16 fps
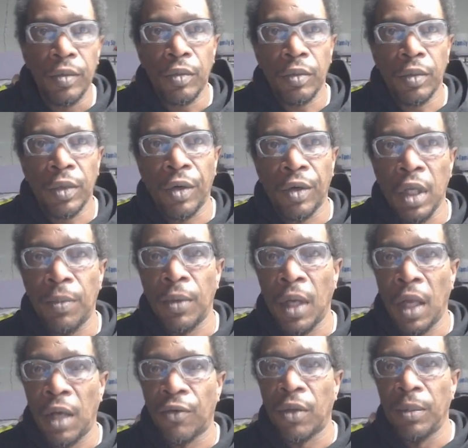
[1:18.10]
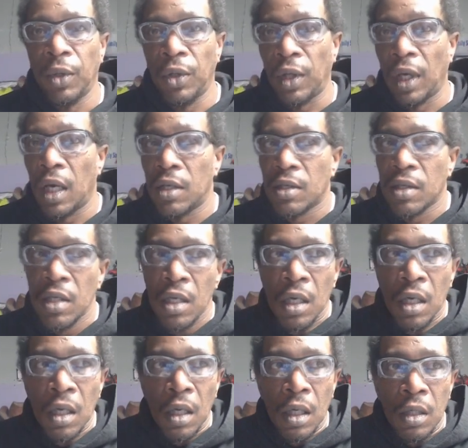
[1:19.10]
they're keeping that from you guys.
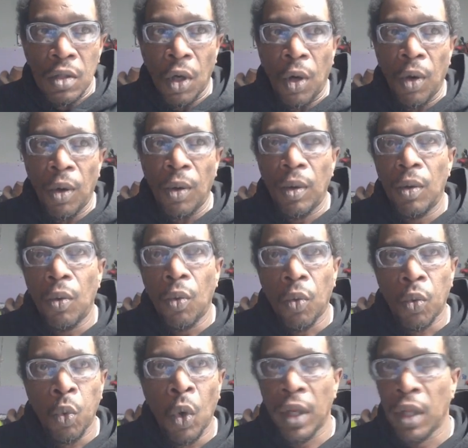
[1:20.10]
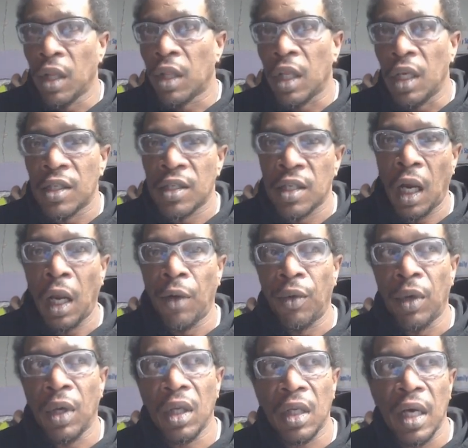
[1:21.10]
So one of the things that I
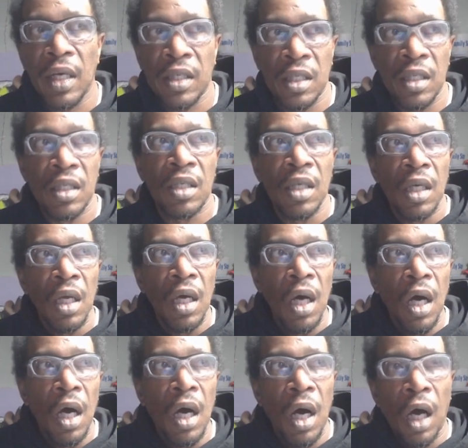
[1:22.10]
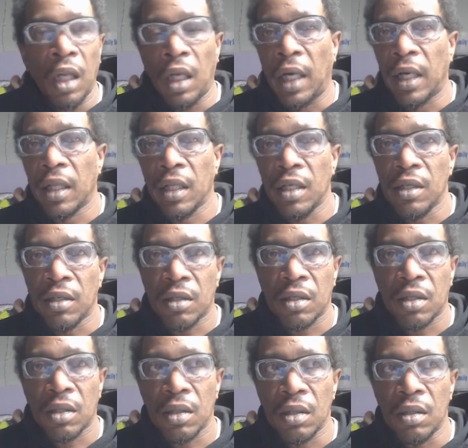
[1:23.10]
realize is a lot of
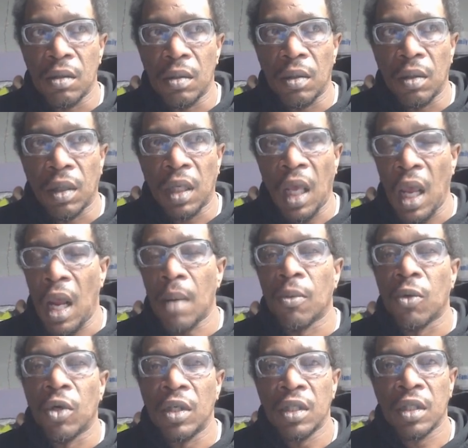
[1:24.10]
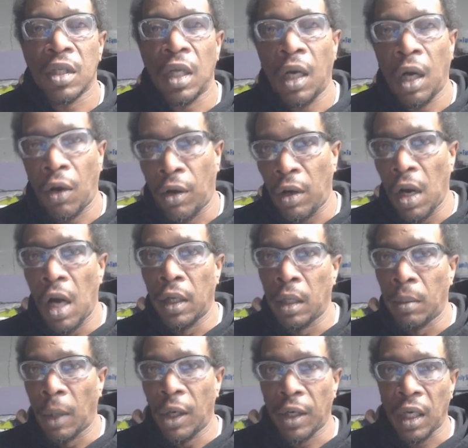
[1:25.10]
these cameras that are on the
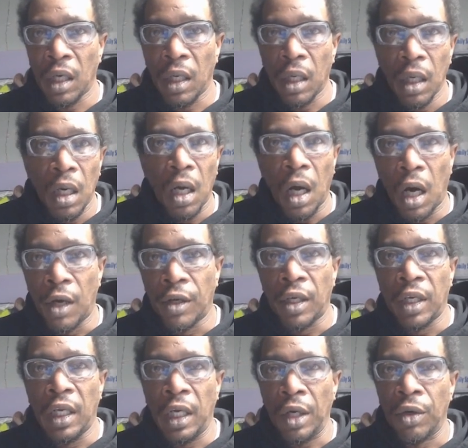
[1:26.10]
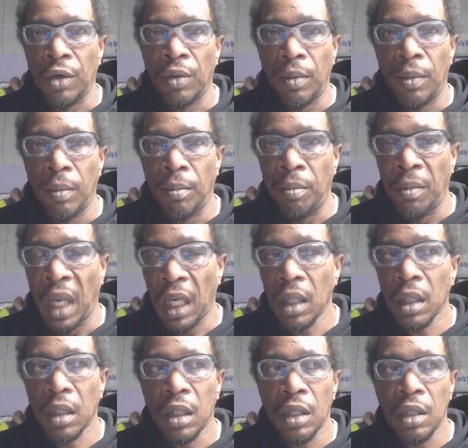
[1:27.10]
market are geared
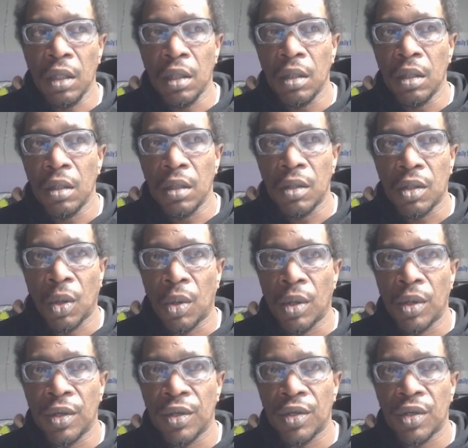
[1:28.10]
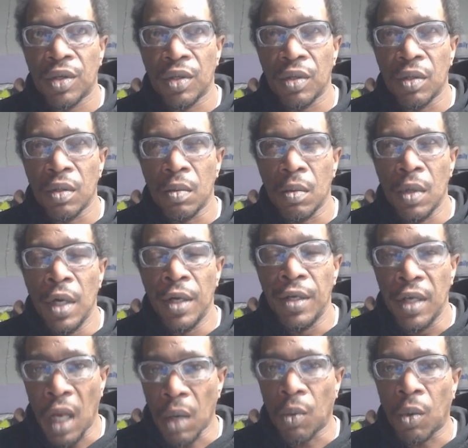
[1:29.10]
mainly towards a
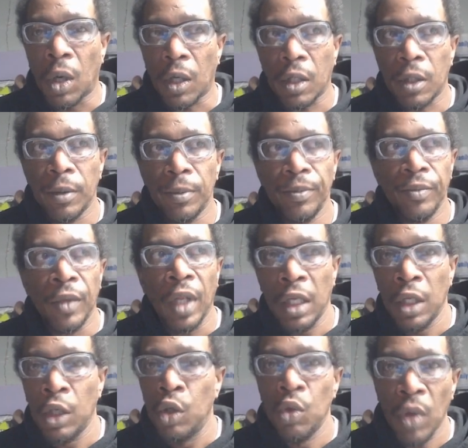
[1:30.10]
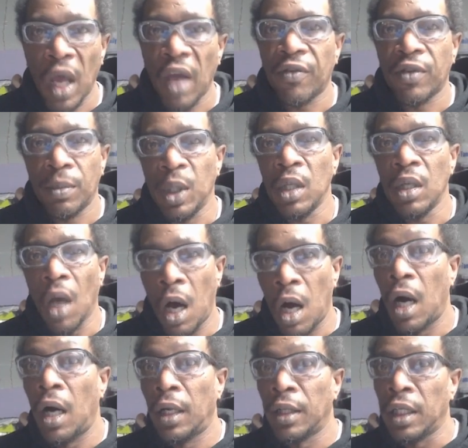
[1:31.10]
network, and you have to be
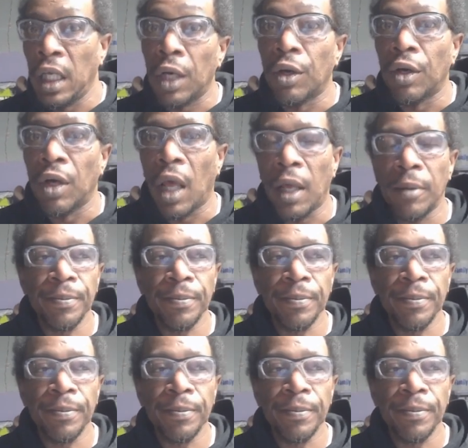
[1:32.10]
on the internet.